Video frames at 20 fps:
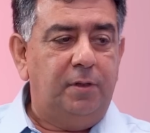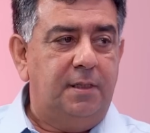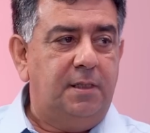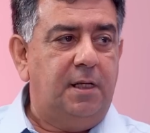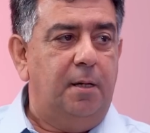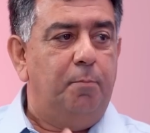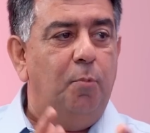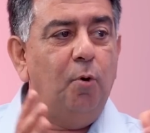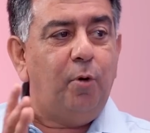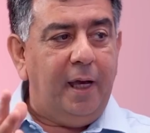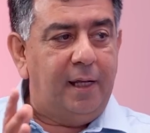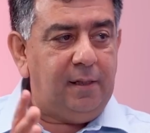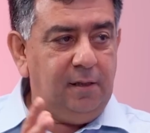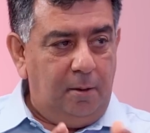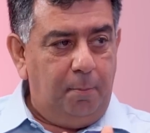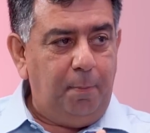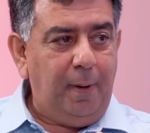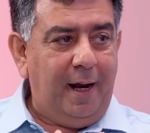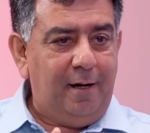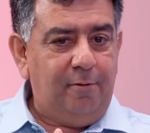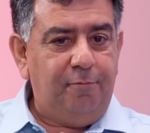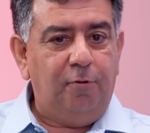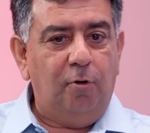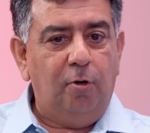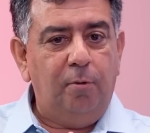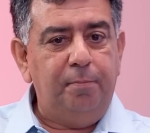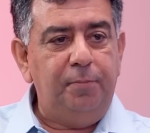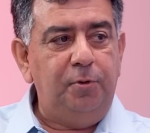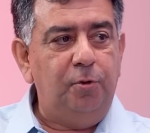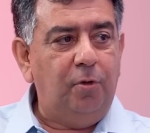they say, bookend the
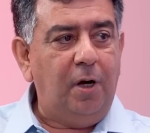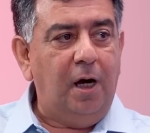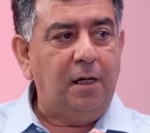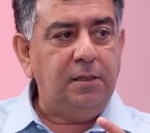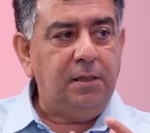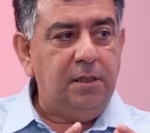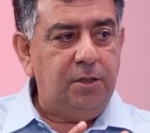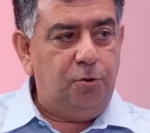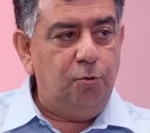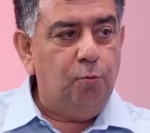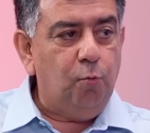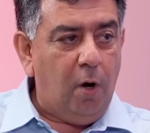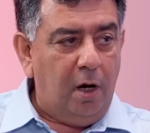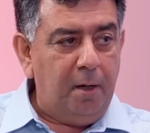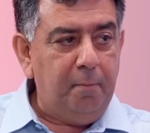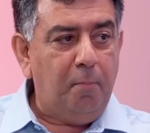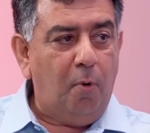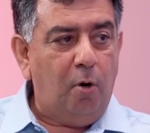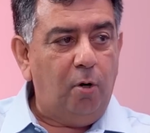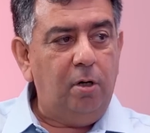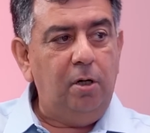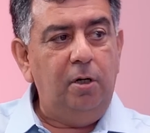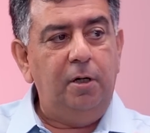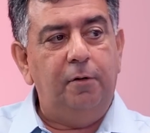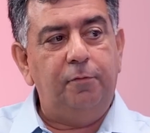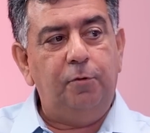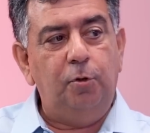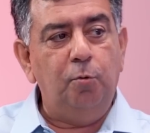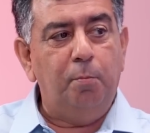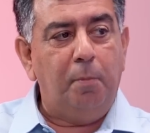platform. You can't just do one model. You
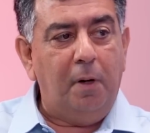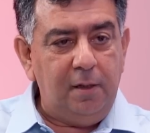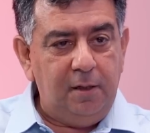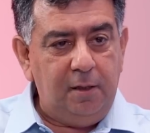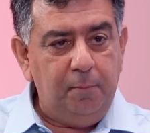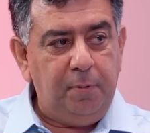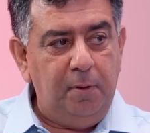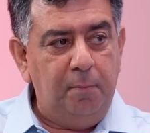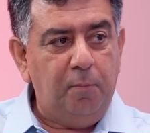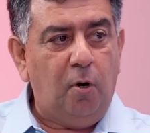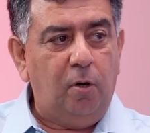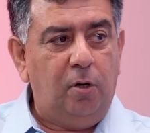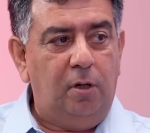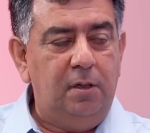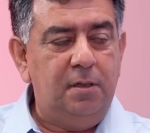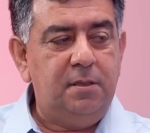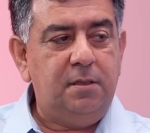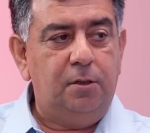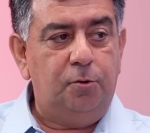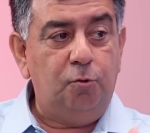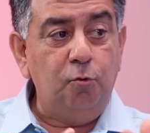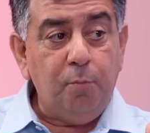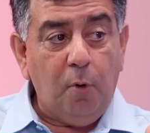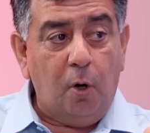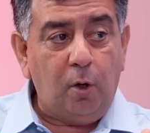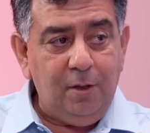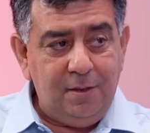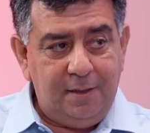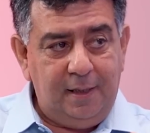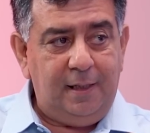have to do multiple models, 2
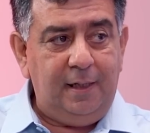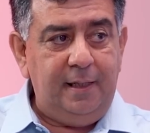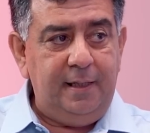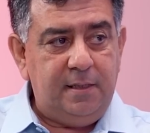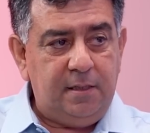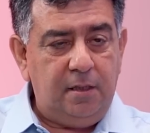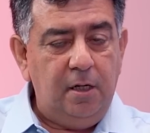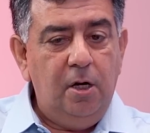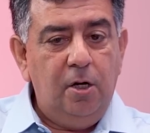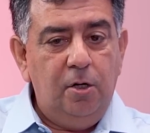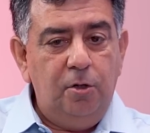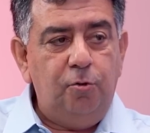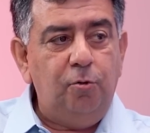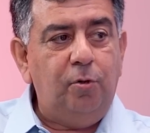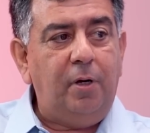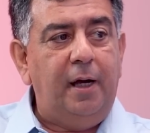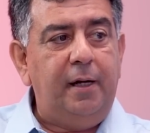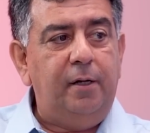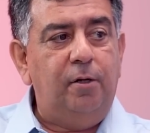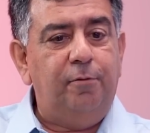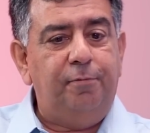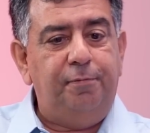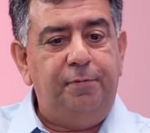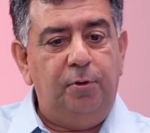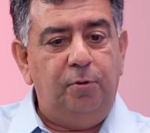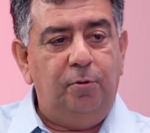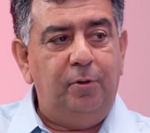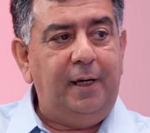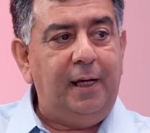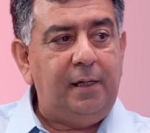models at least, to kind of,
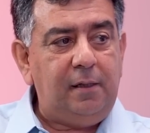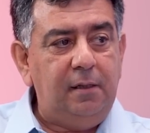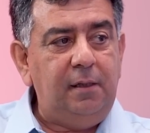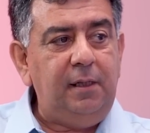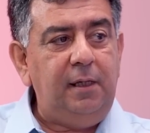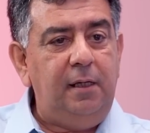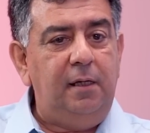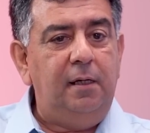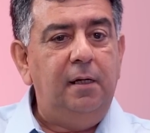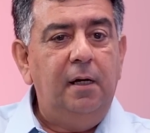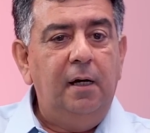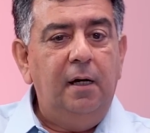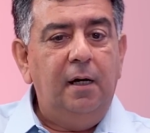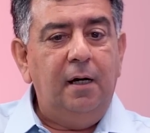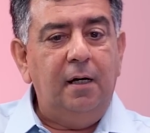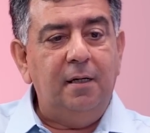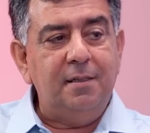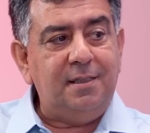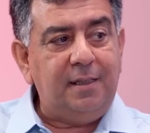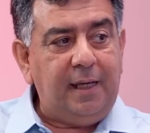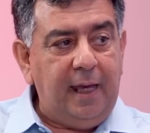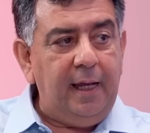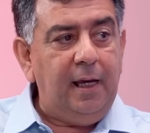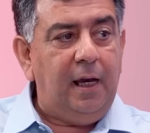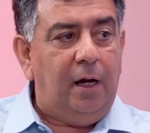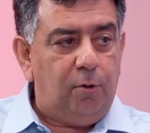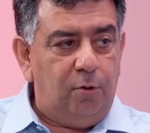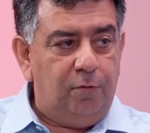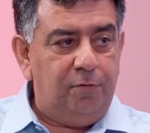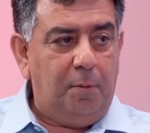get the
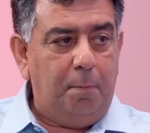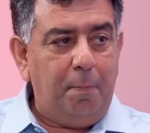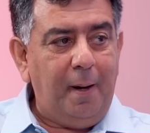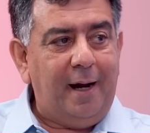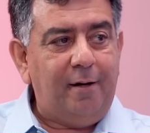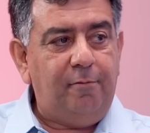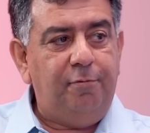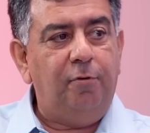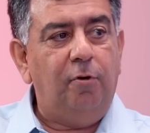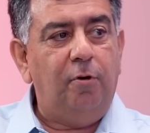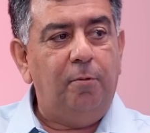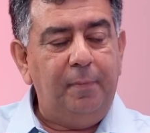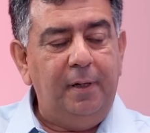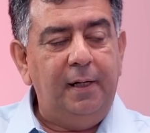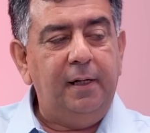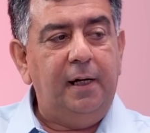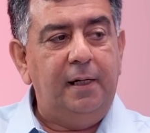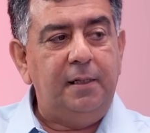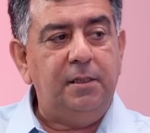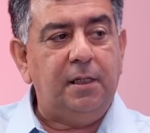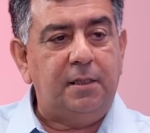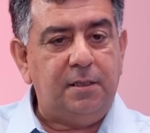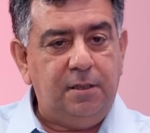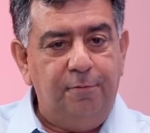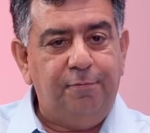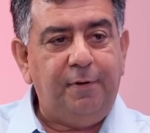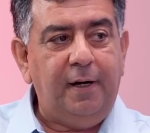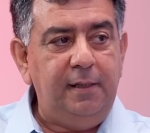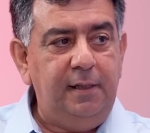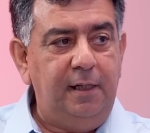scale out of the platform and
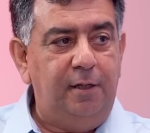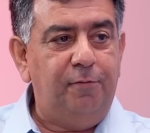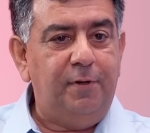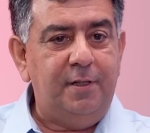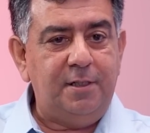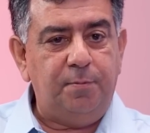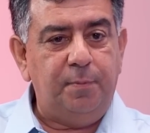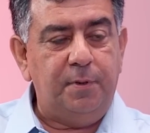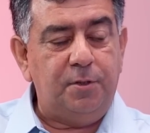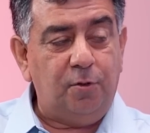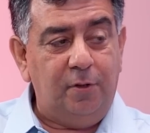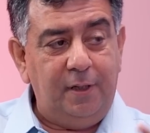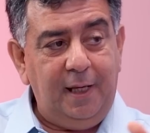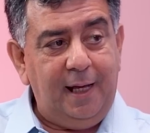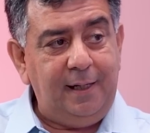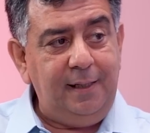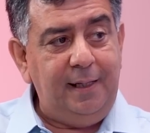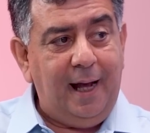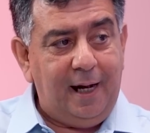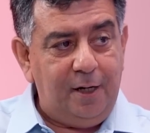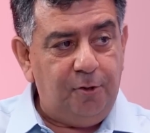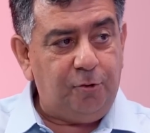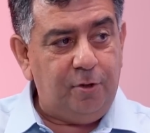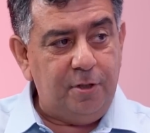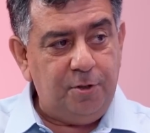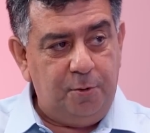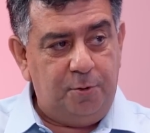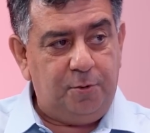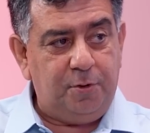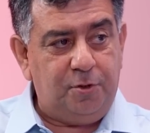justify the investment. So they had the
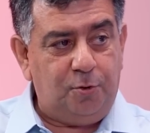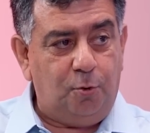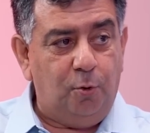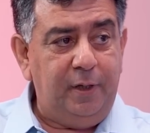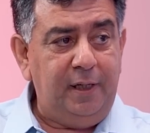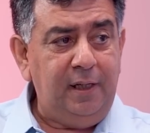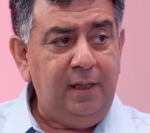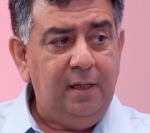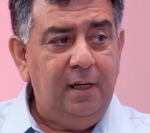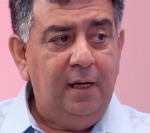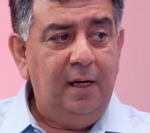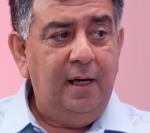Altos, which was going,